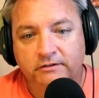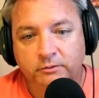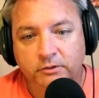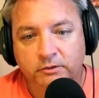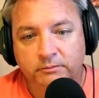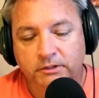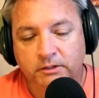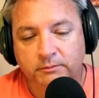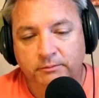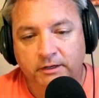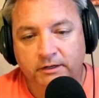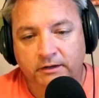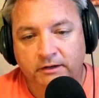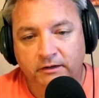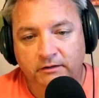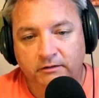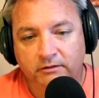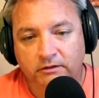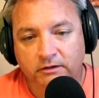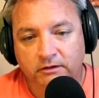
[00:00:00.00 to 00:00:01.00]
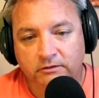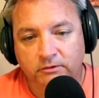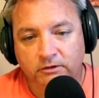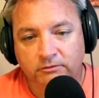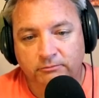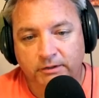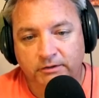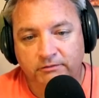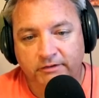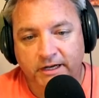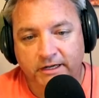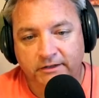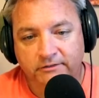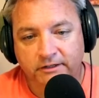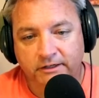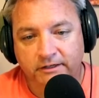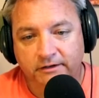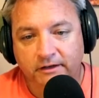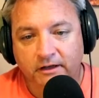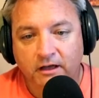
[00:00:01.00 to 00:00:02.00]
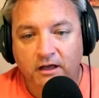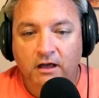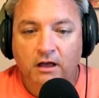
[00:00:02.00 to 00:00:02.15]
it wouldn't be a big deal because we've been vaccinated. Right.